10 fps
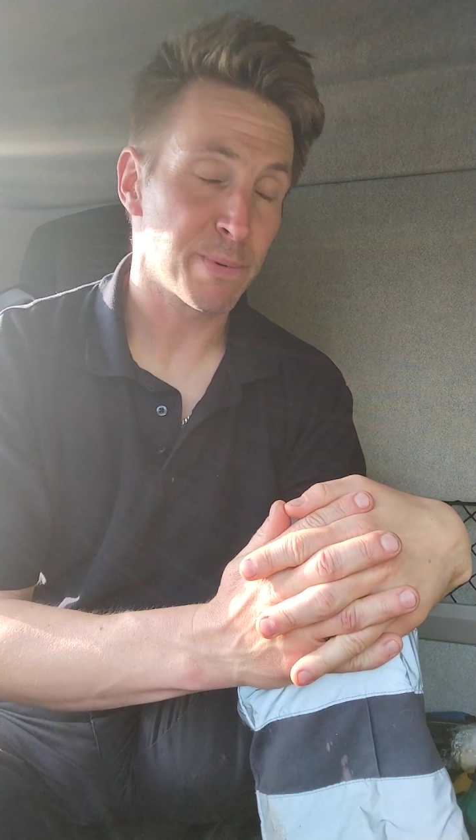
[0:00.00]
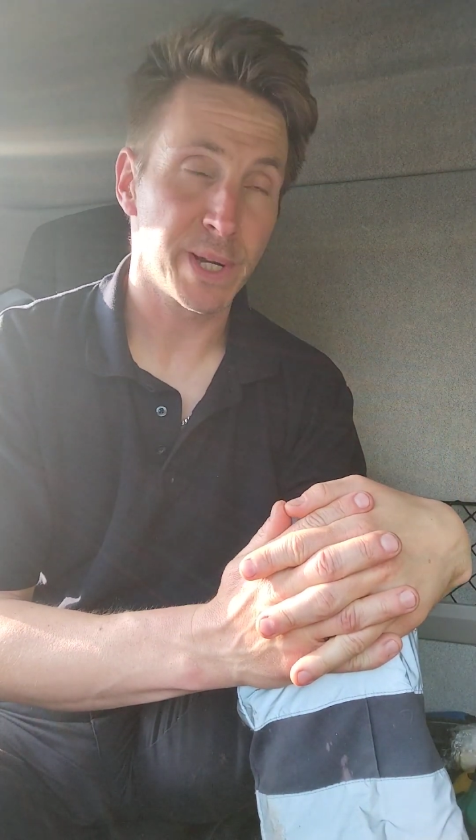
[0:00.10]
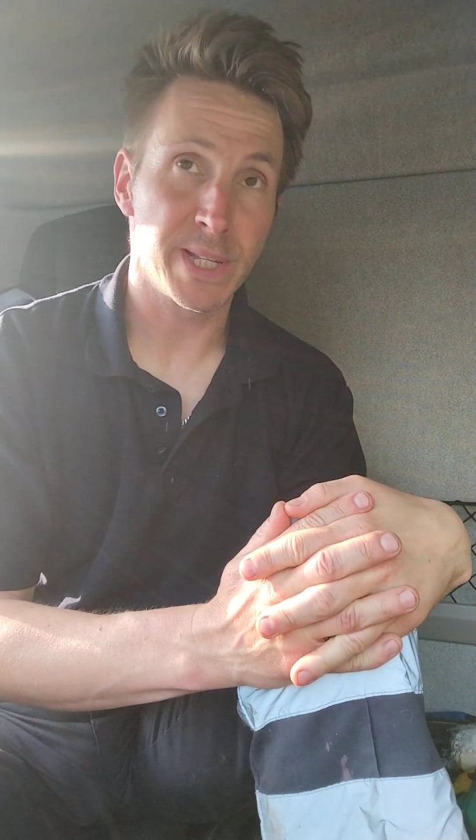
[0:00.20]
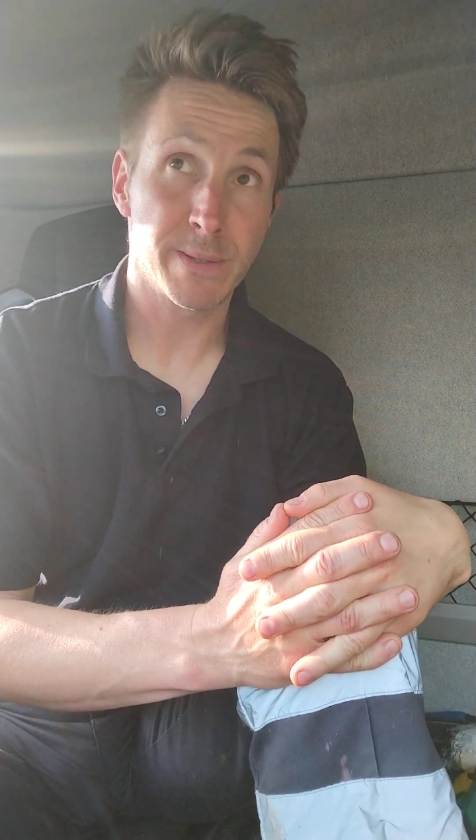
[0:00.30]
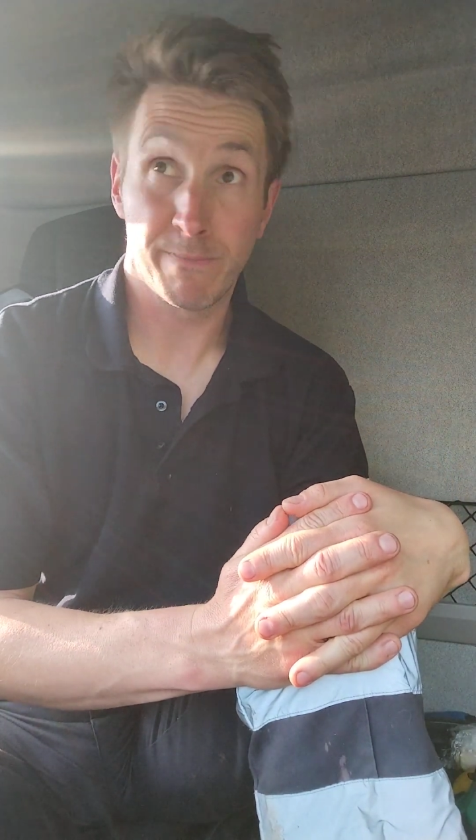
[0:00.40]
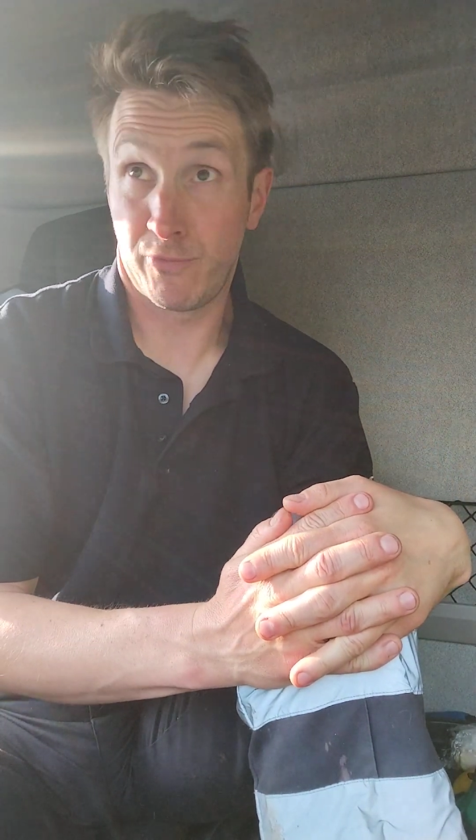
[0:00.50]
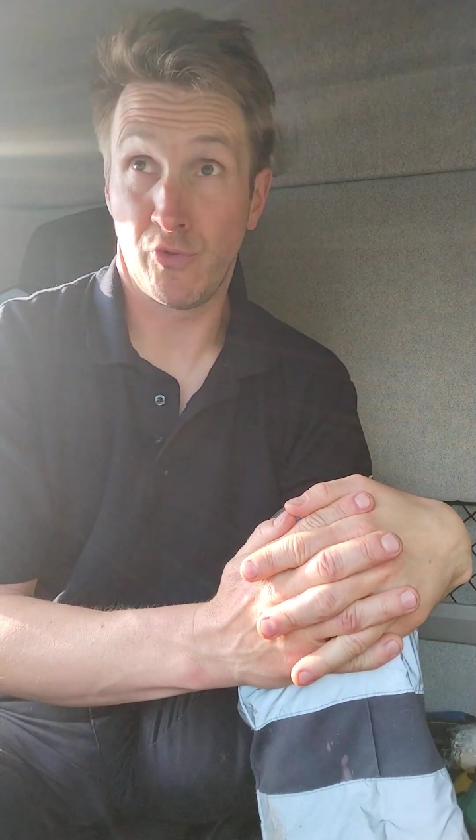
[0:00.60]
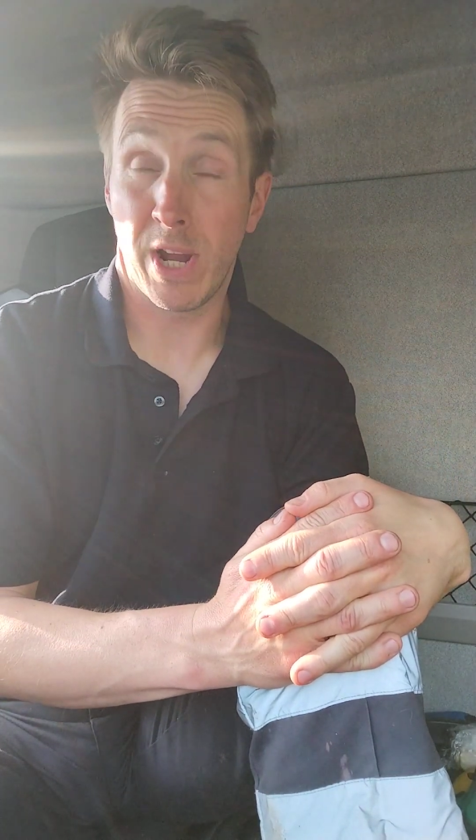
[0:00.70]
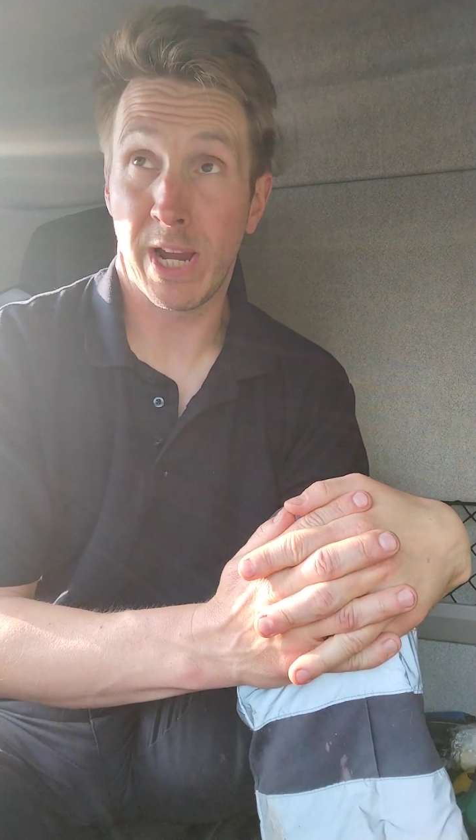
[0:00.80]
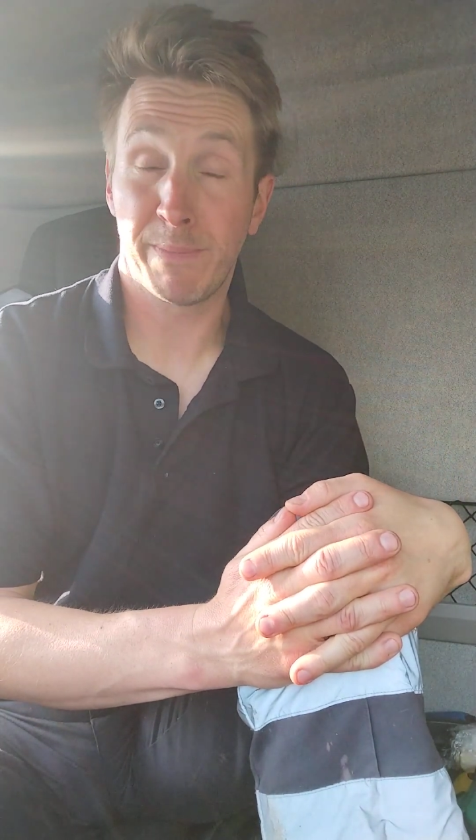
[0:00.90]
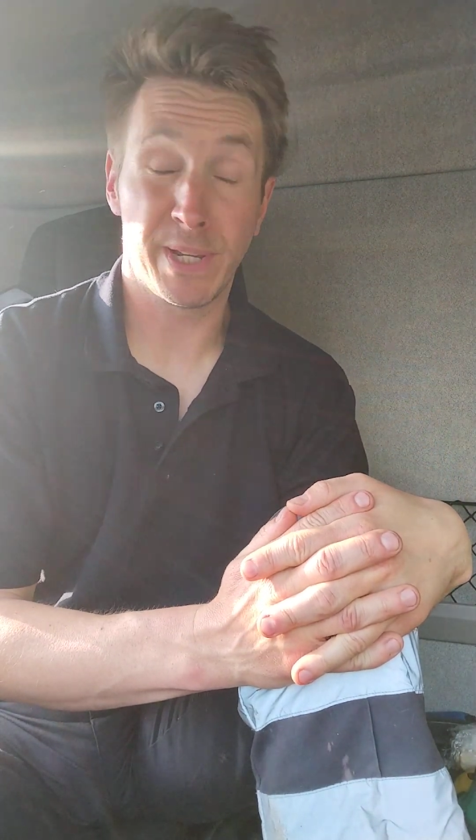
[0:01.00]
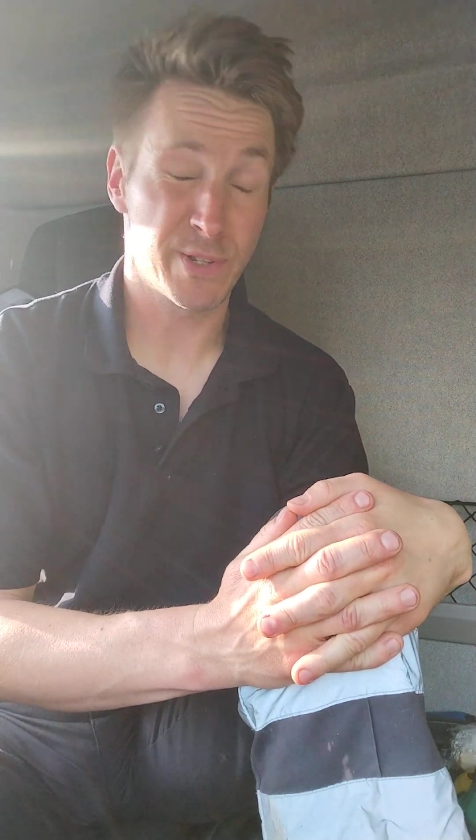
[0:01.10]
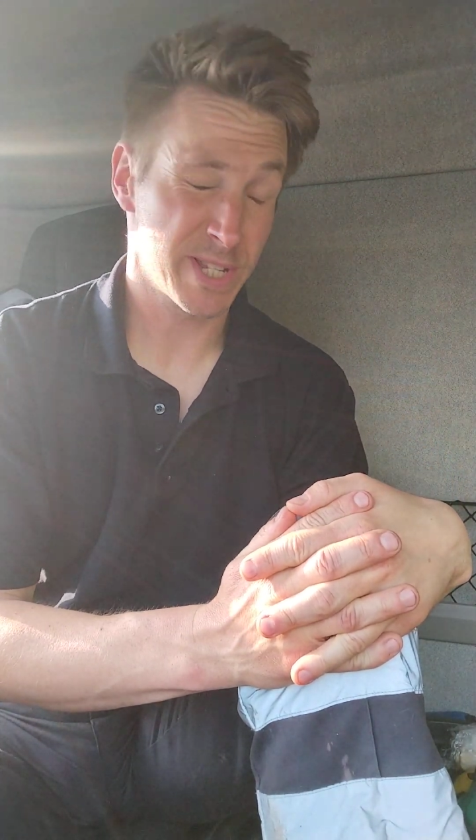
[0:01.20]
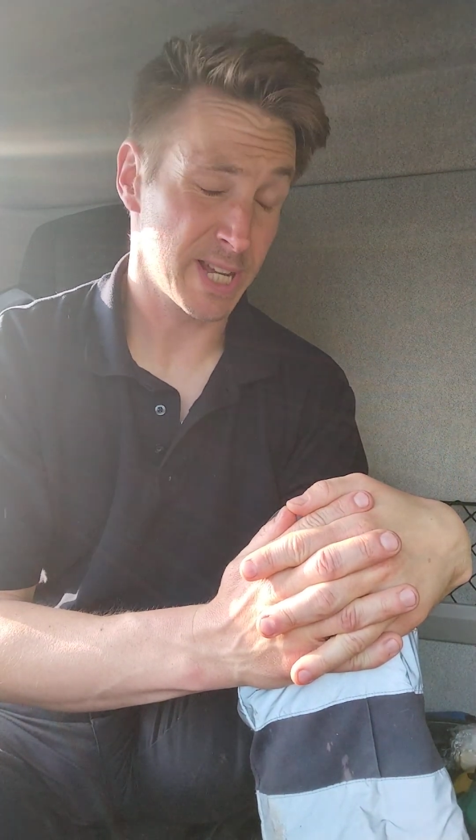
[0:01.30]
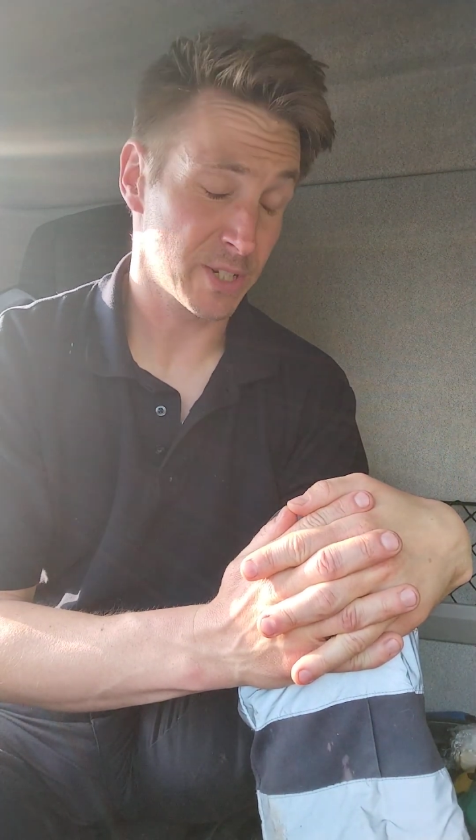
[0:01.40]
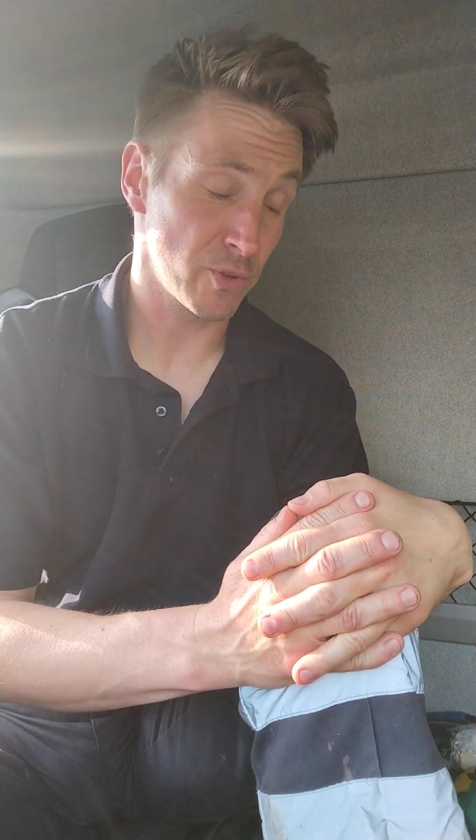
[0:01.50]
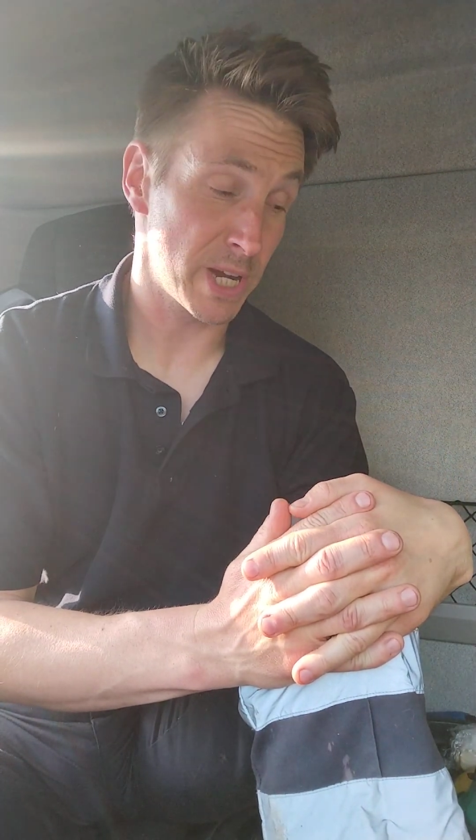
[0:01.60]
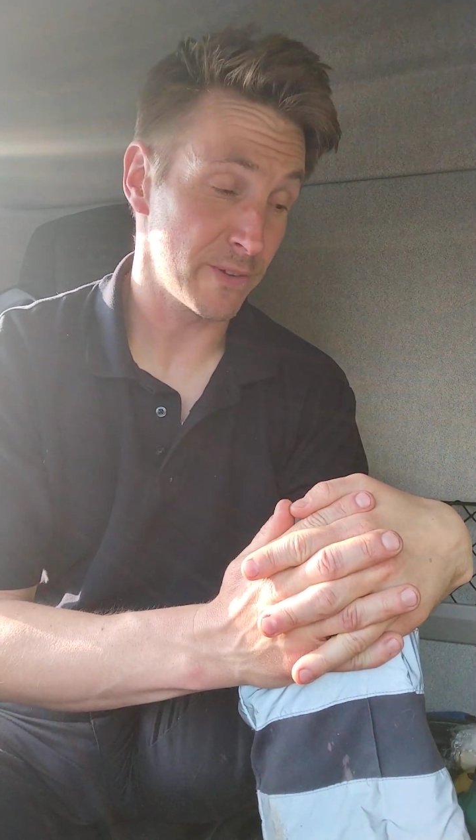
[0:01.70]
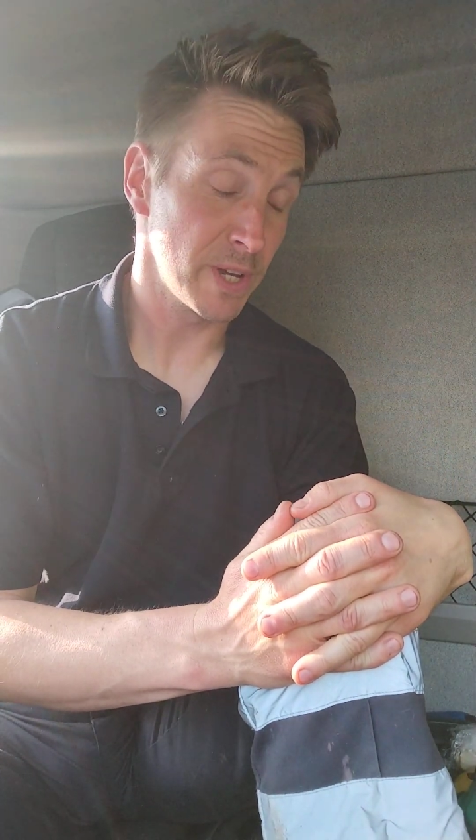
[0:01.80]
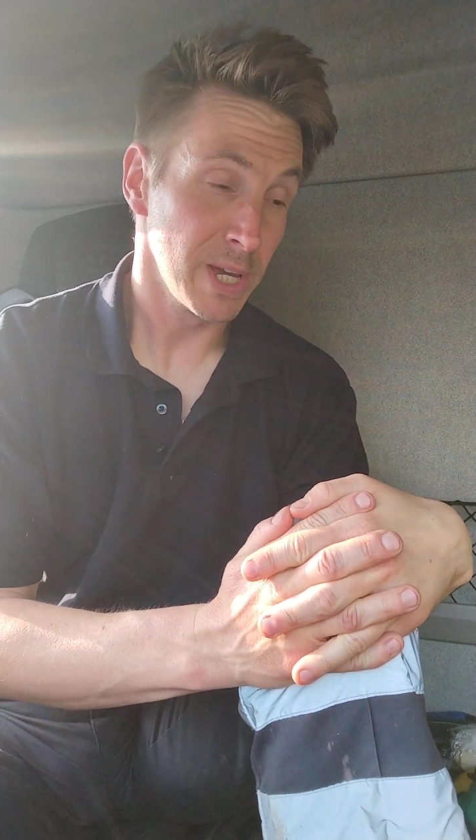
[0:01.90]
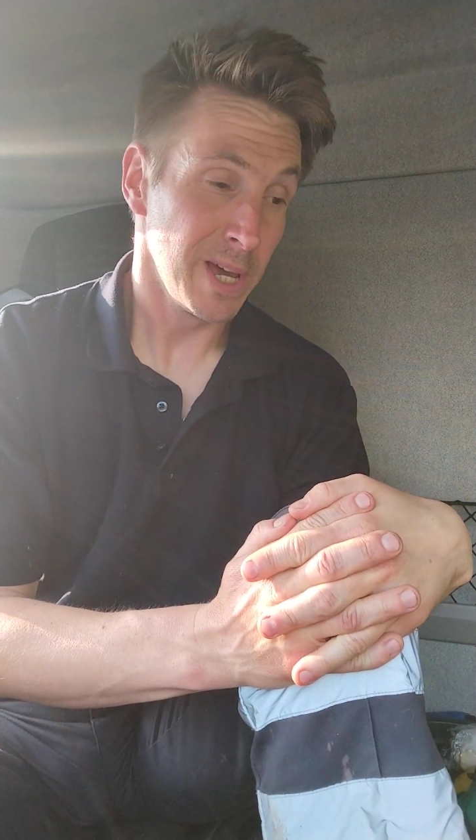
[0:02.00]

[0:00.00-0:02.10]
pre-test drive,